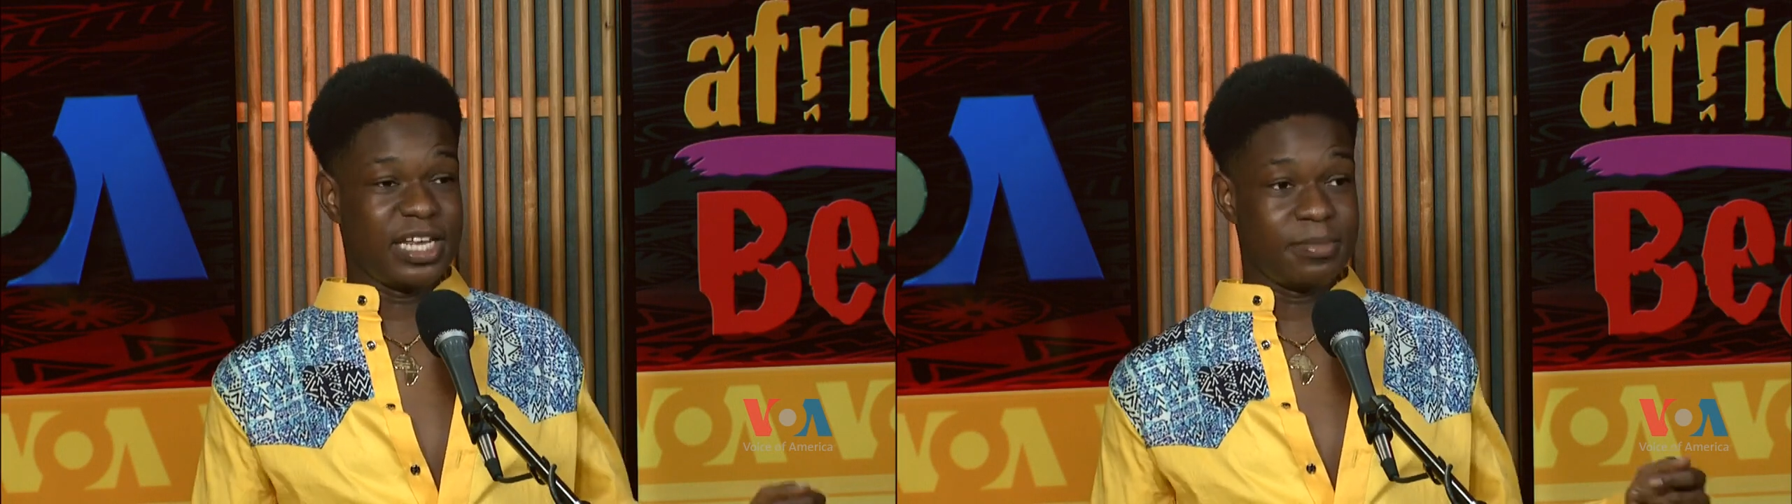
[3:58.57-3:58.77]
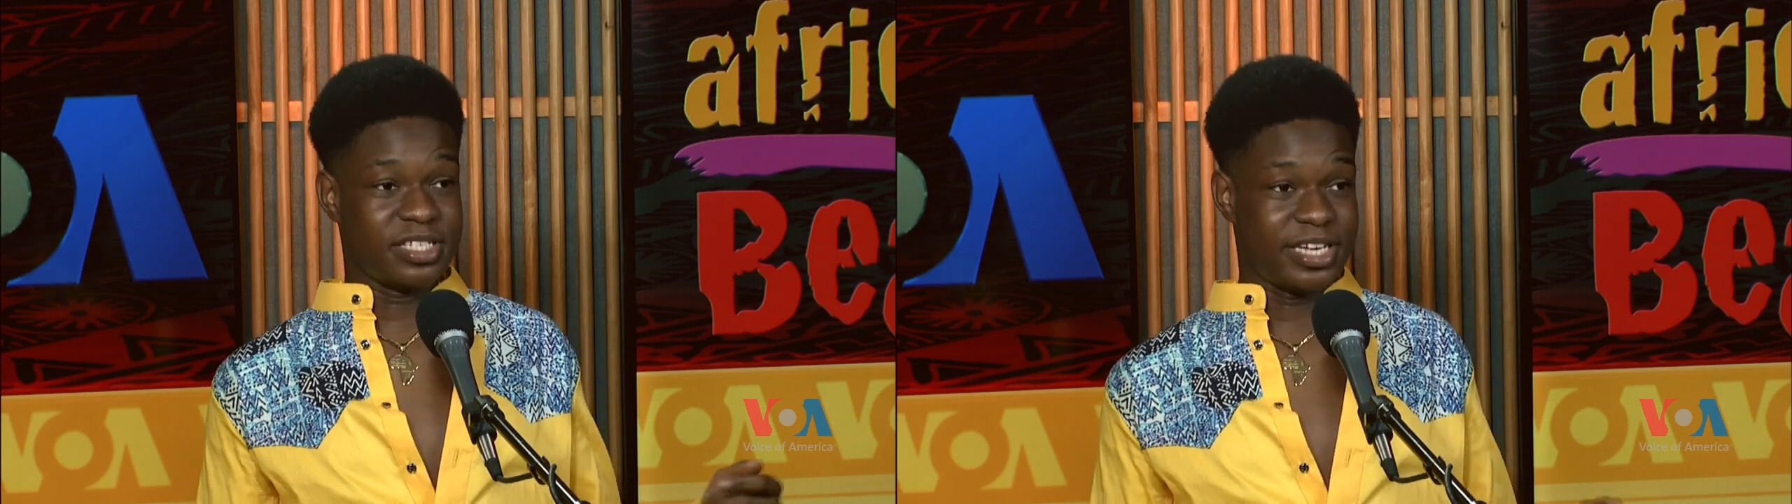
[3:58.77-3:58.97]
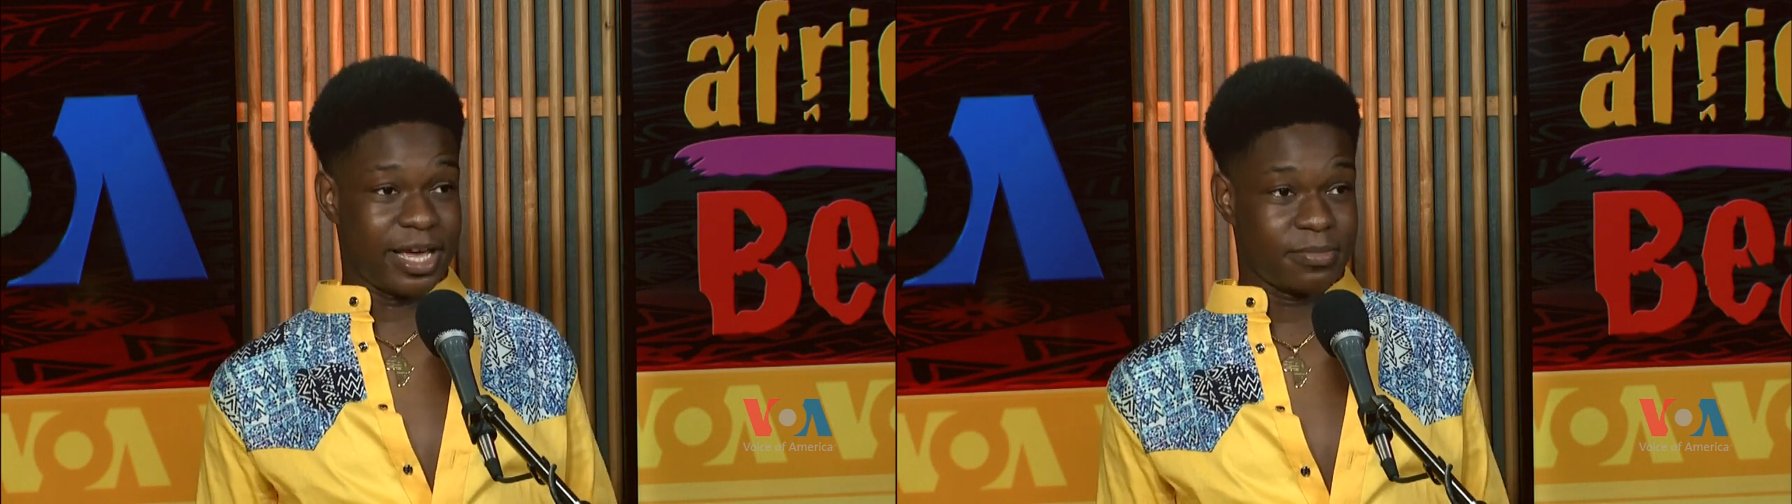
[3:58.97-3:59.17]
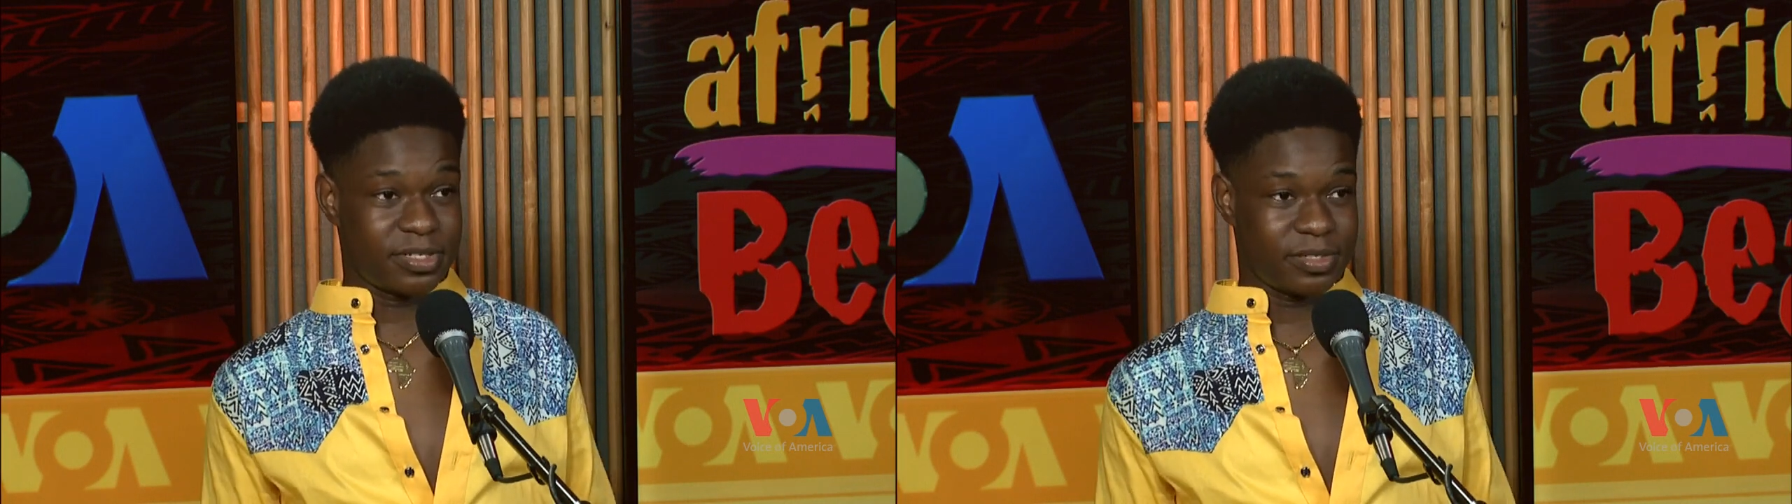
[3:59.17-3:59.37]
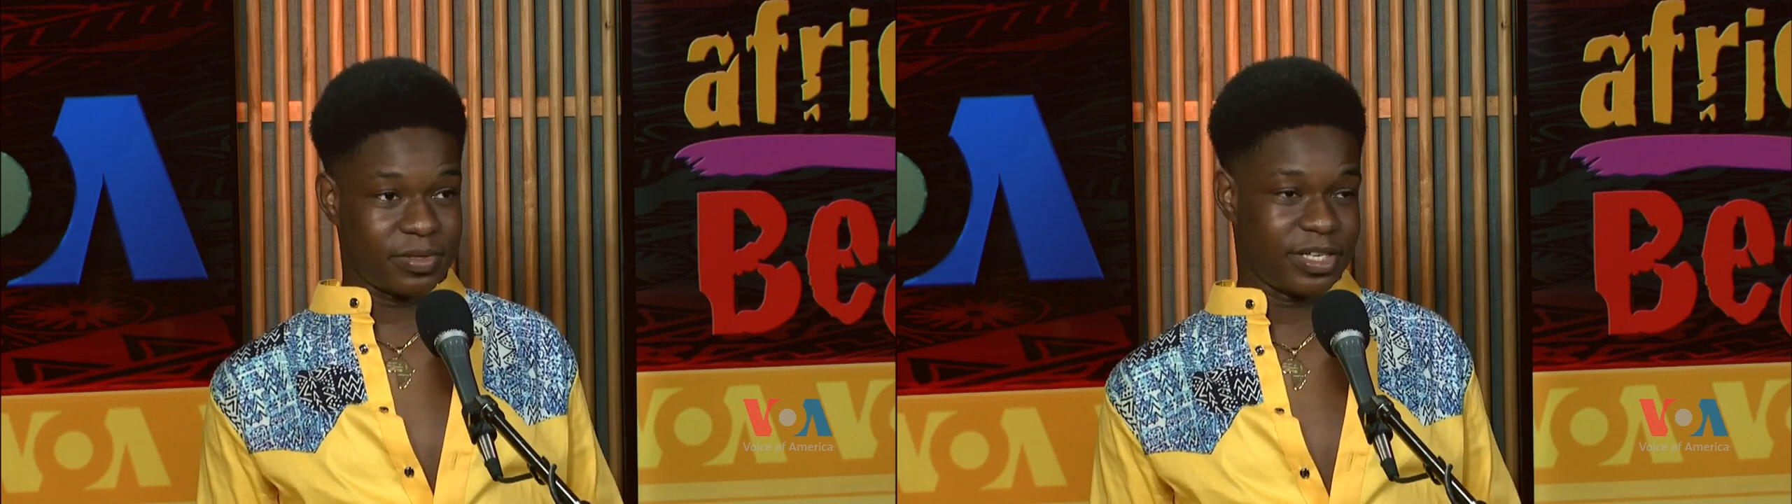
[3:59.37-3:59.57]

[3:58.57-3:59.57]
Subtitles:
name is Dems.